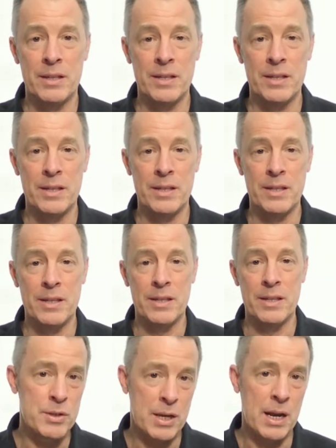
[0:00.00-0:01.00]
that
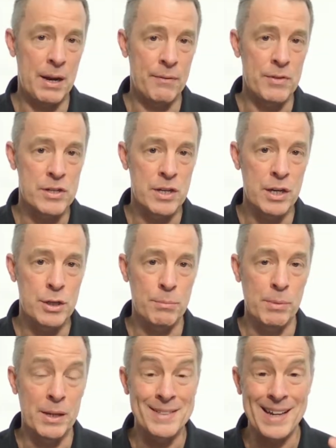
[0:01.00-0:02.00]
becomes a
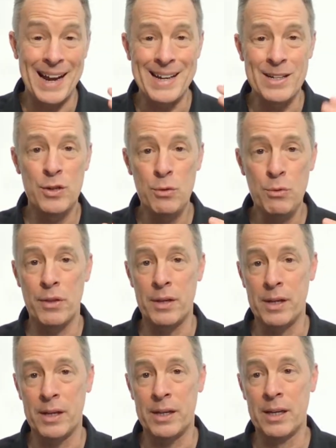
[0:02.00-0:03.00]
conversation because I do
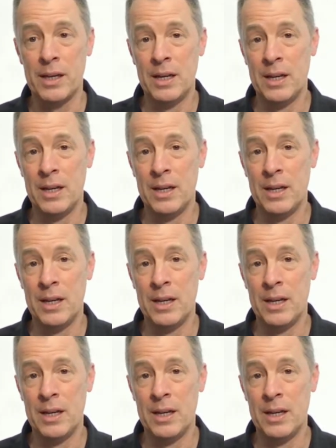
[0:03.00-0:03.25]
think